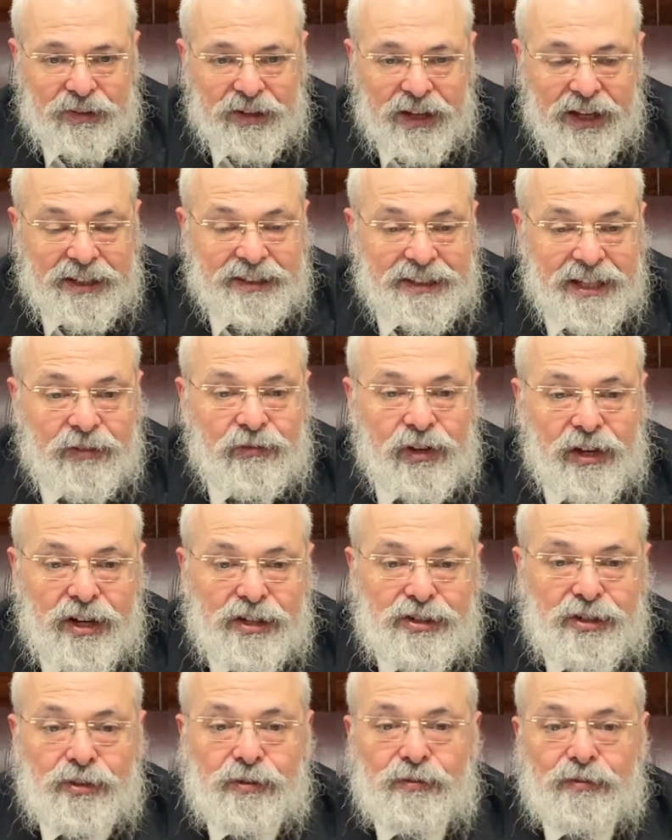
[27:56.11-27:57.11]
It's never
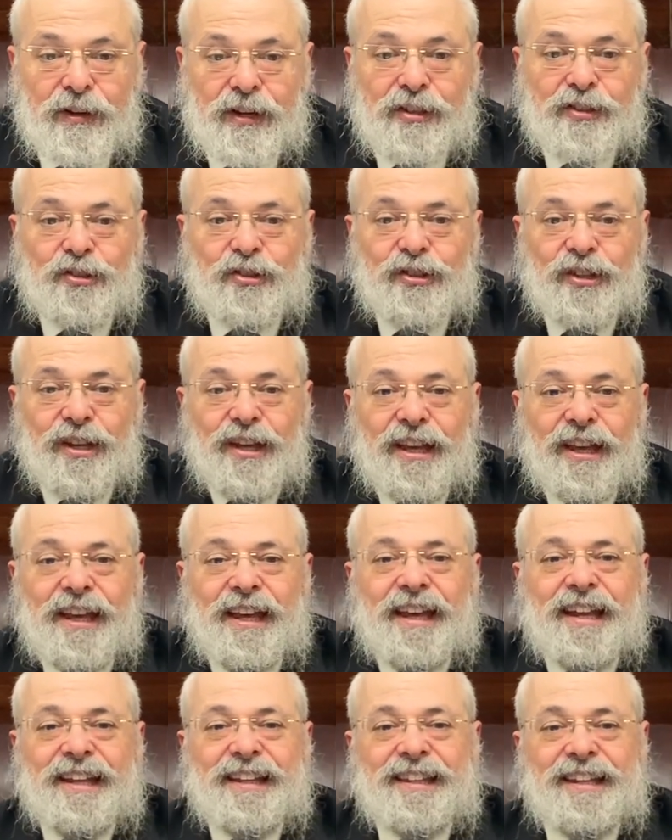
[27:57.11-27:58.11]
easy to face
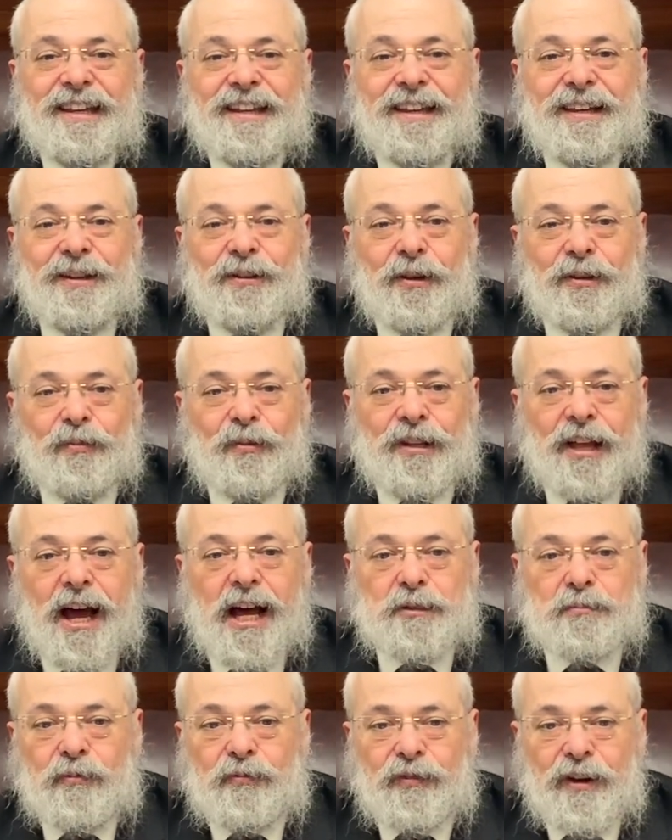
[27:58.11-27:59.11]
when the
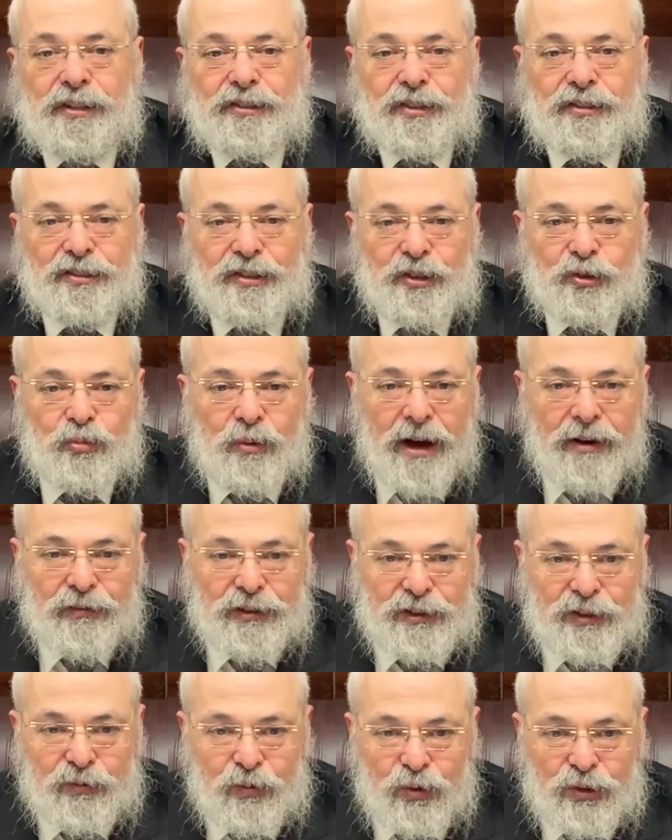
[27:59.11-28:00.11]
husband faces his wife is
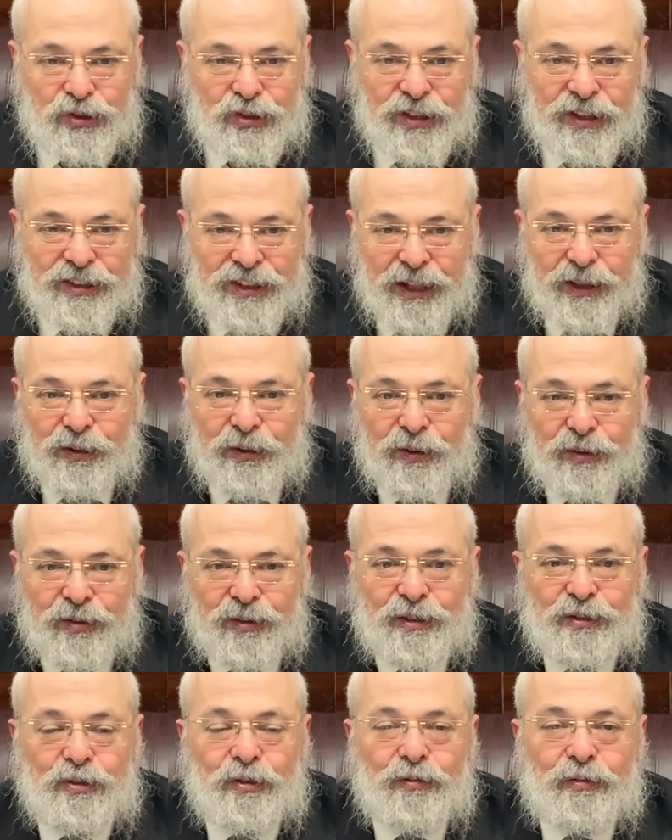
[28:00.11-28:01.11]
divorcing and telling her
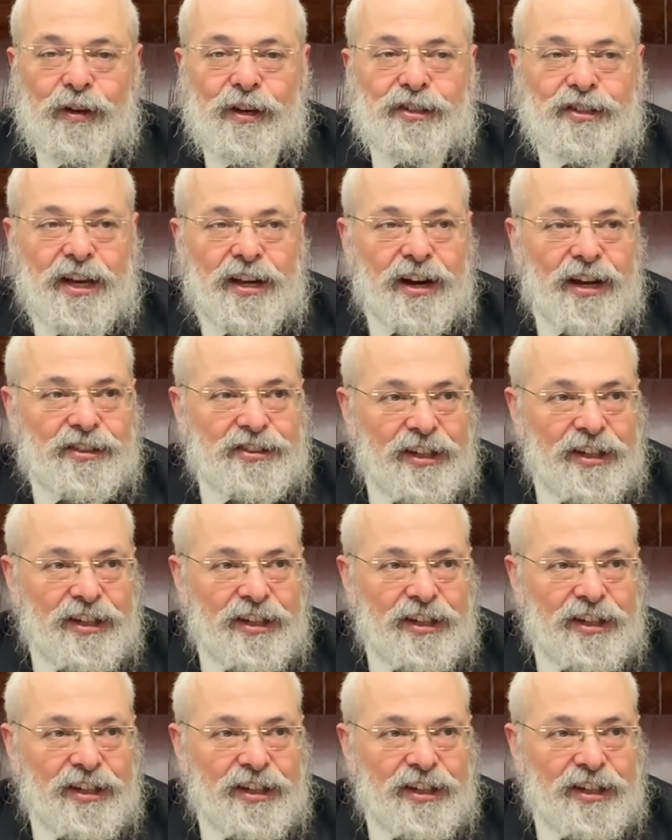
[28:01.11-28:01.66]
into her face, "Hareze